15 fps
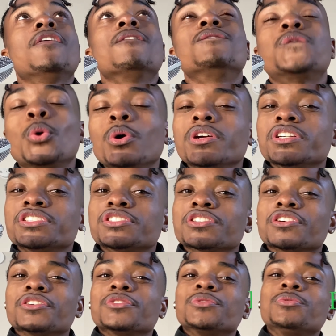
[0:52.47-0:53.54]

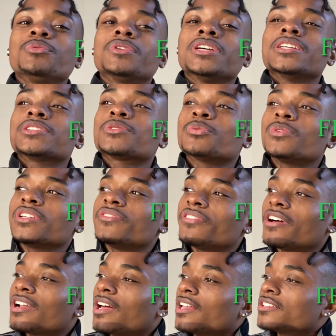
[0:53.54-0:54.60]
Voyager, you get
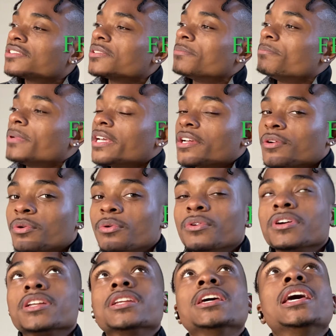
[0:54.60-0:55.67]
$25 in
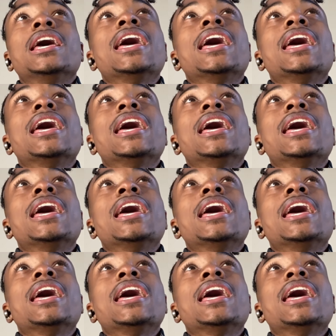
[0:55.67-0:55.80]
Bitcoin.